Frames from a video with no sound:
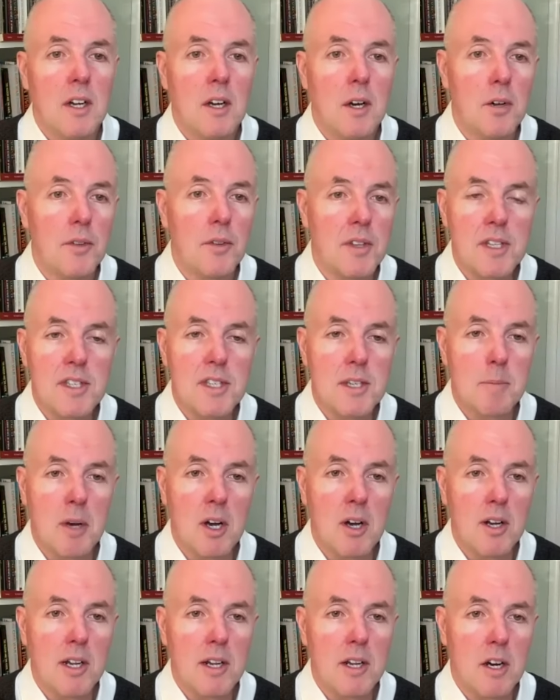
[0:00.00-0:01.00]
on the
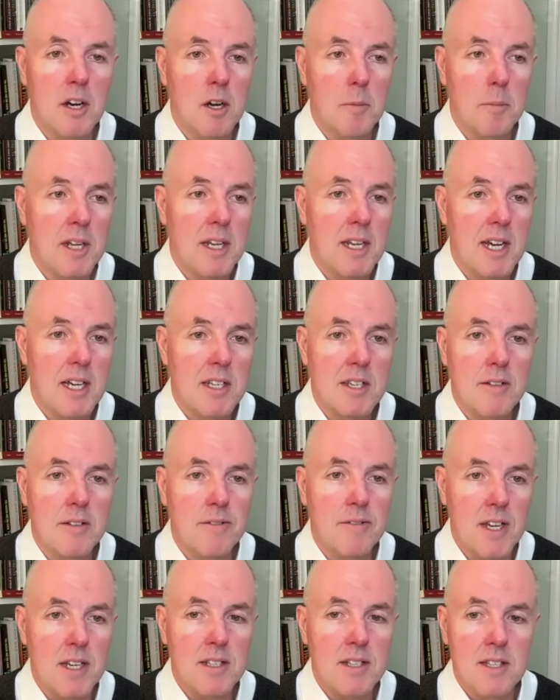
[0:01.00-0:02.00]
Somali army as
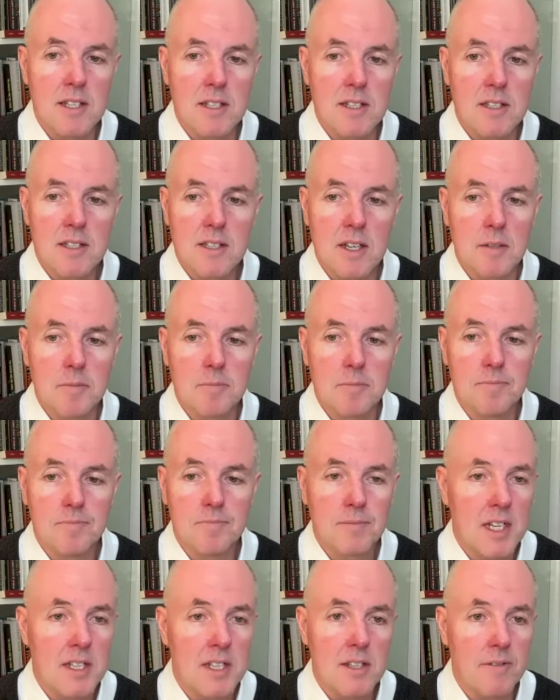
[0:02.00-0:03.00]
it faces
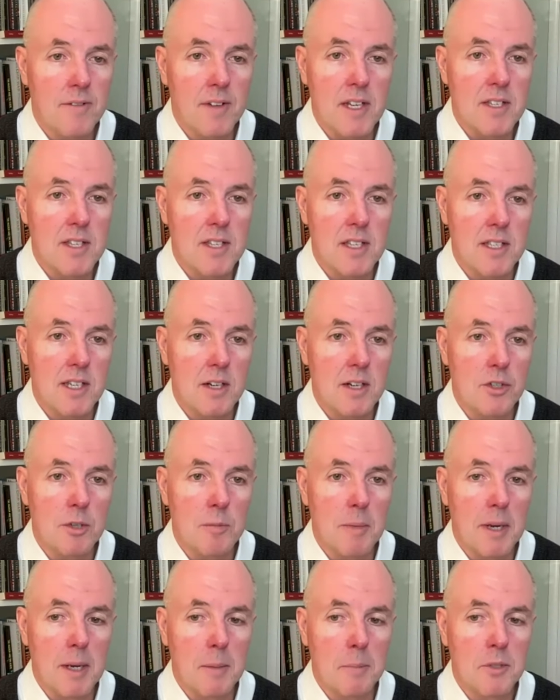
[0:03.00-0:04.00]
um, as it faces Al
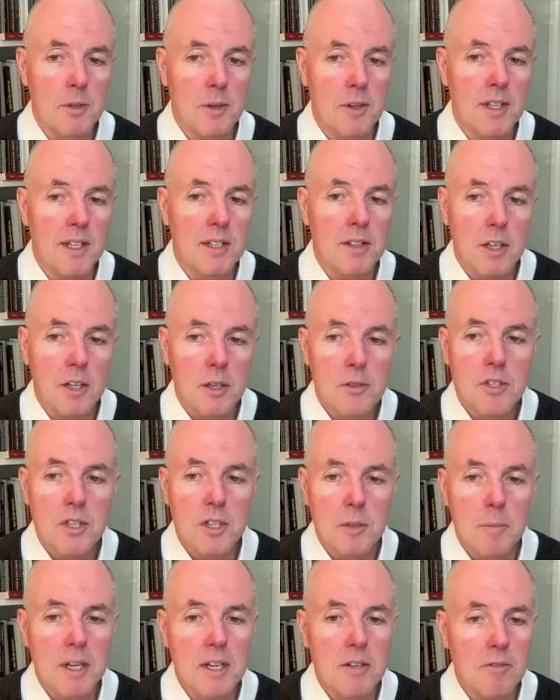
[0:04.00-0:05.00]
Shabaab. So I think those are
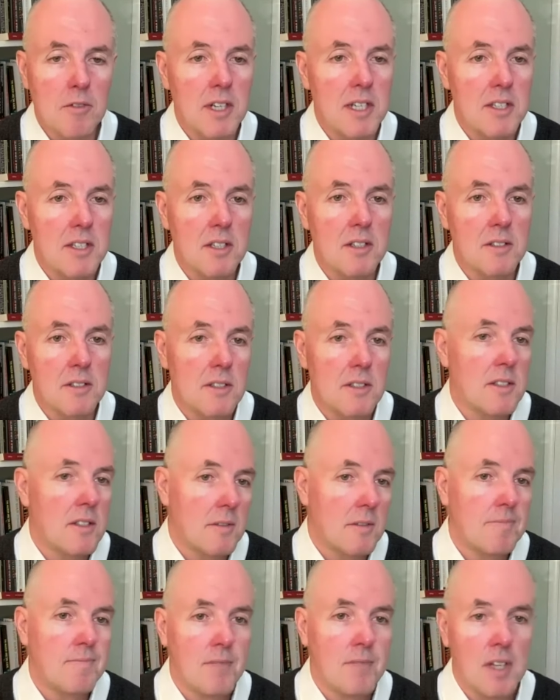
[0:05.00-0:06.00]
the main
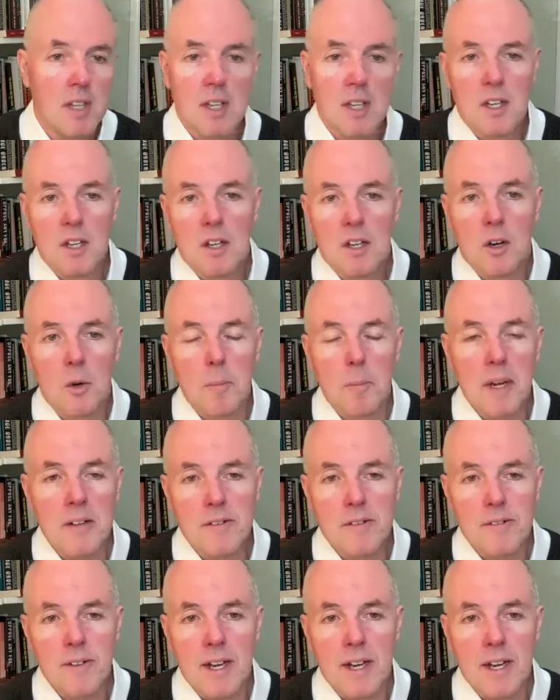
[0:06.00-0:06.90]
reasons or main